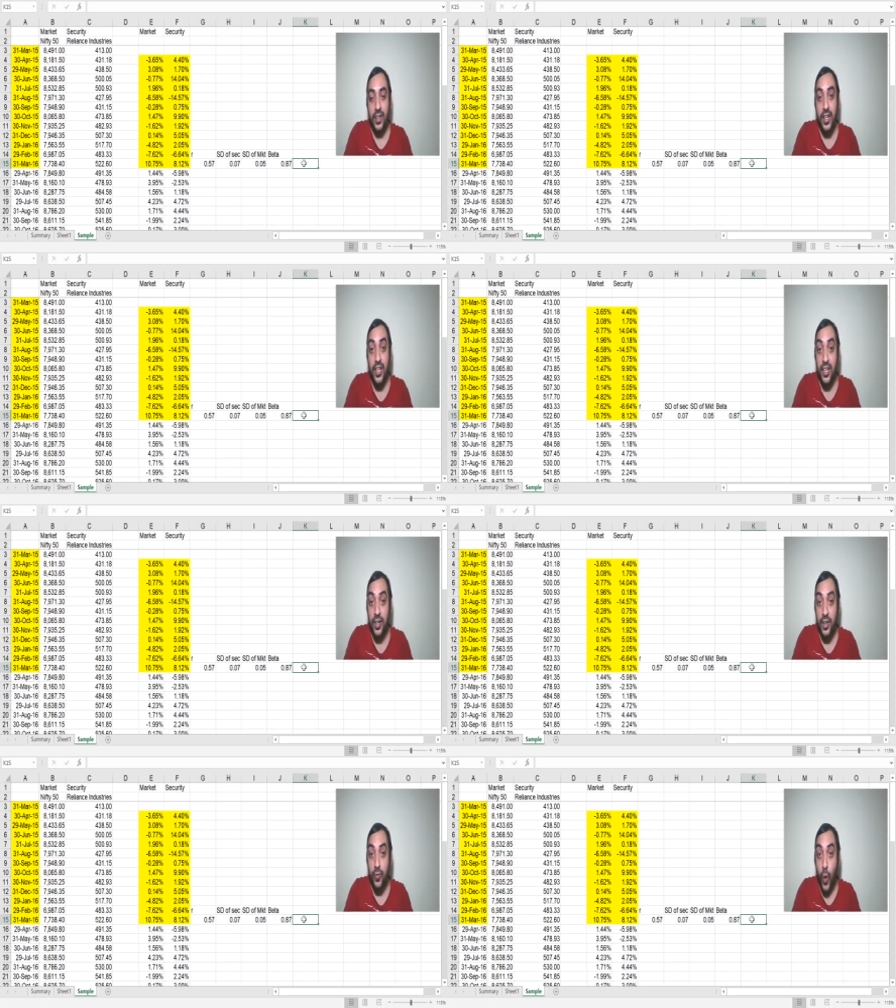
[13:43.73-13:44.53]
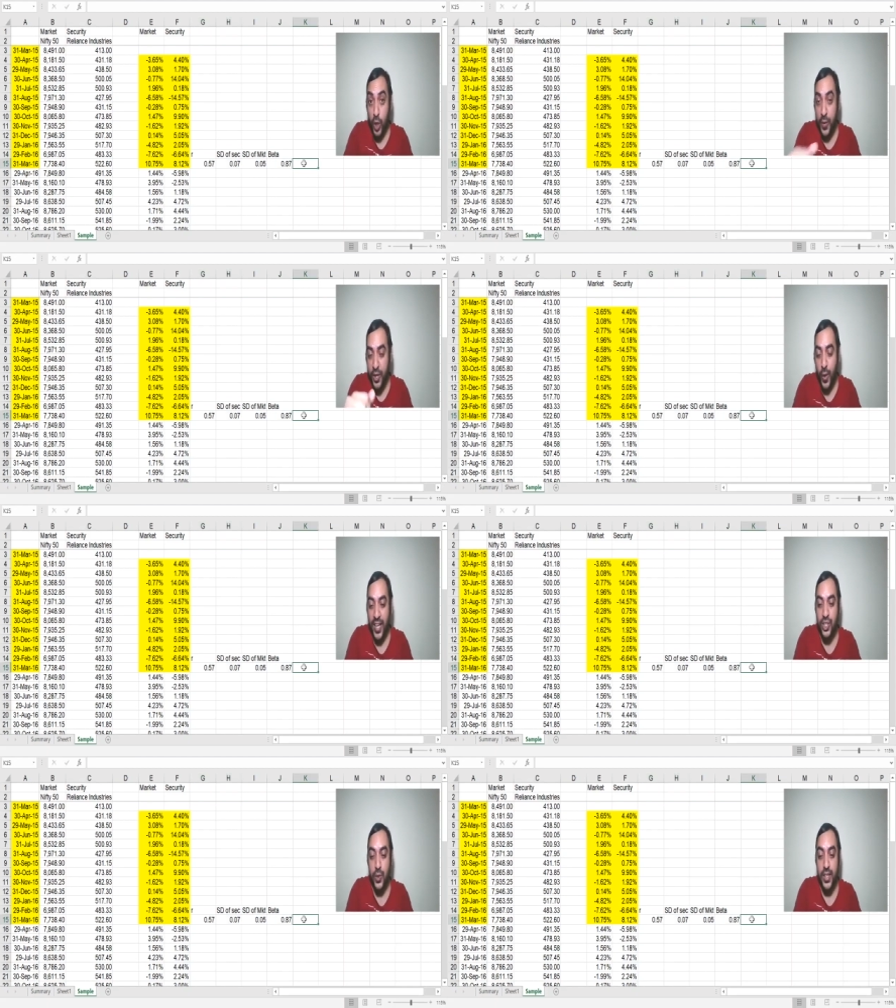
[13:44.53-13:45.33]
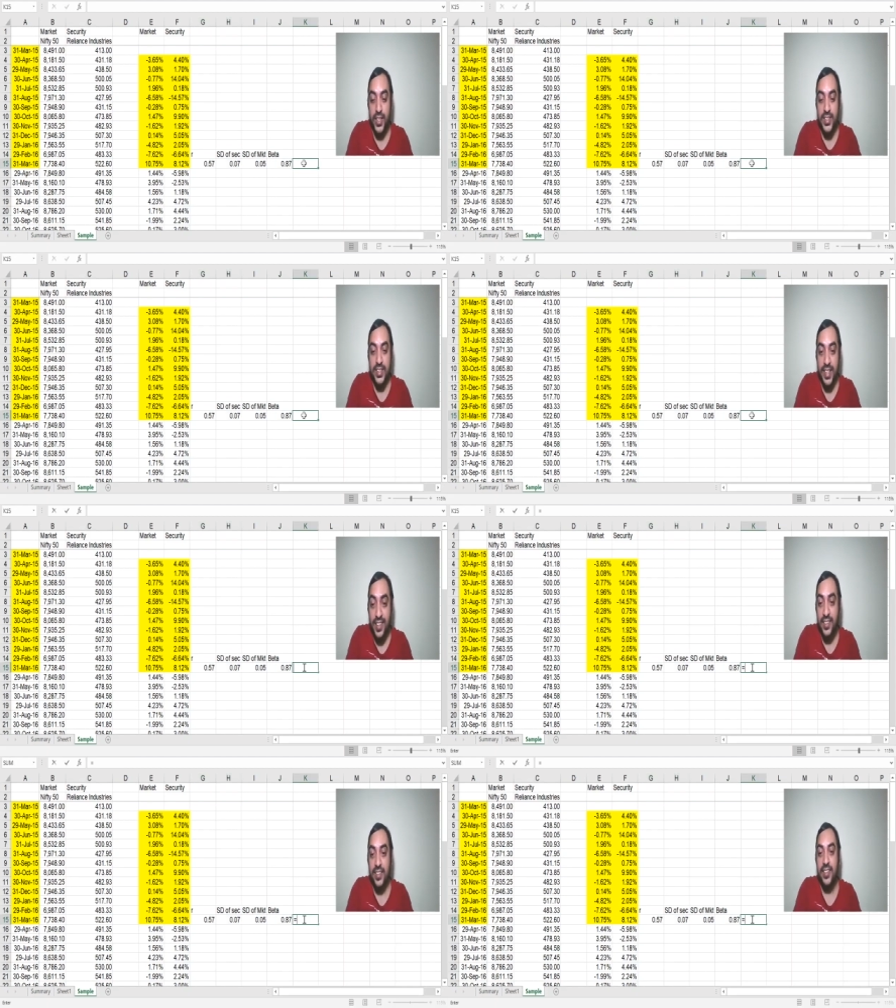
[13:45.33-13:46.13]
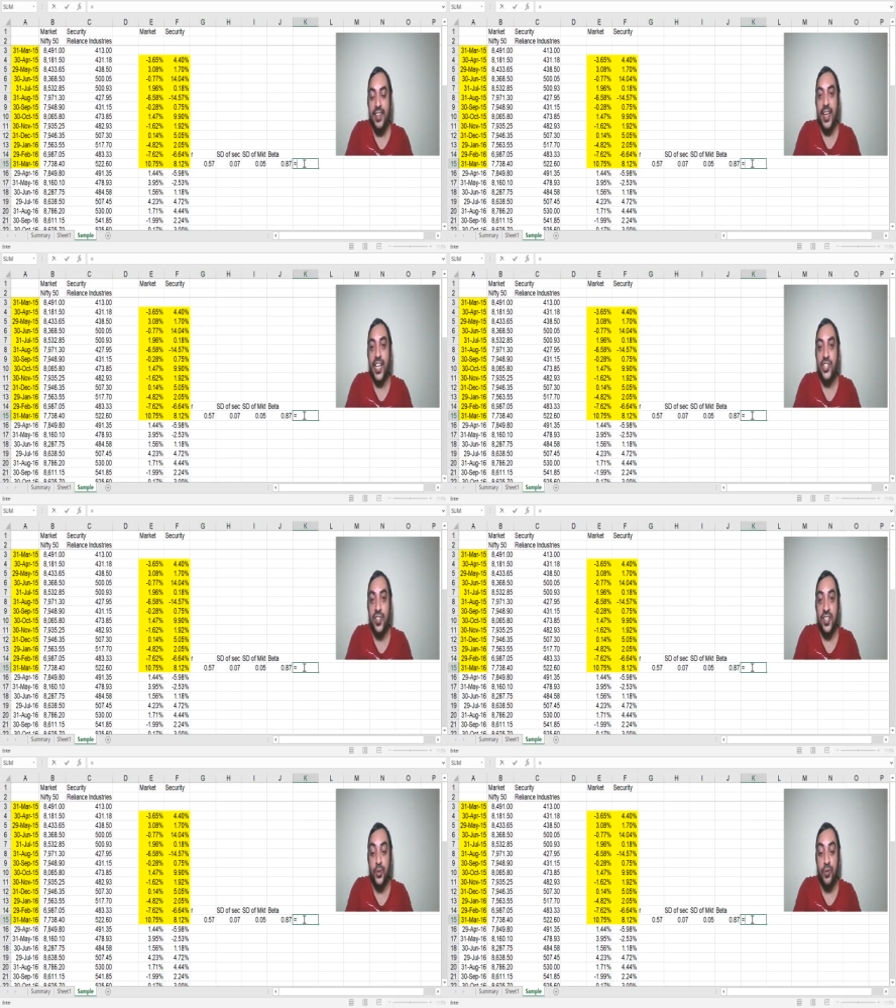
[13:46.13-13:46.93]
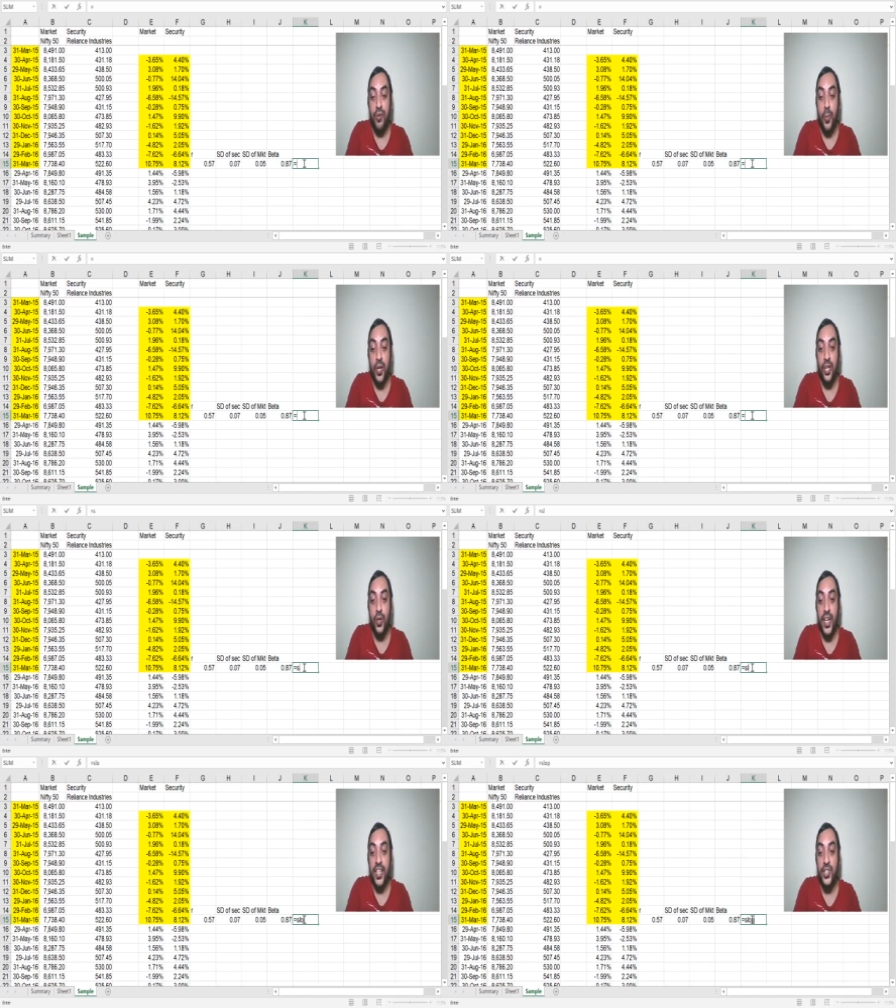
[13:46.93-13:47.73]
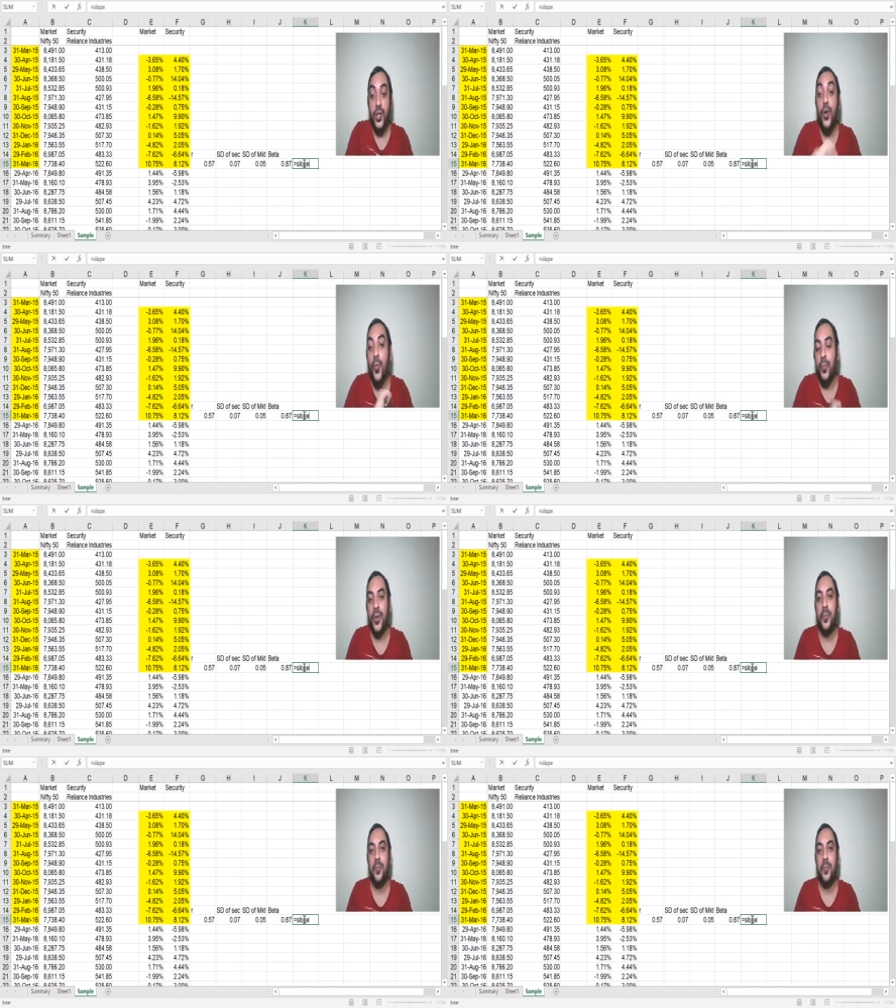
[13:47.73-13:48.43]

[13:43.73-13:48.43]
what we do actually is, in Excel, there's one formula called as slope.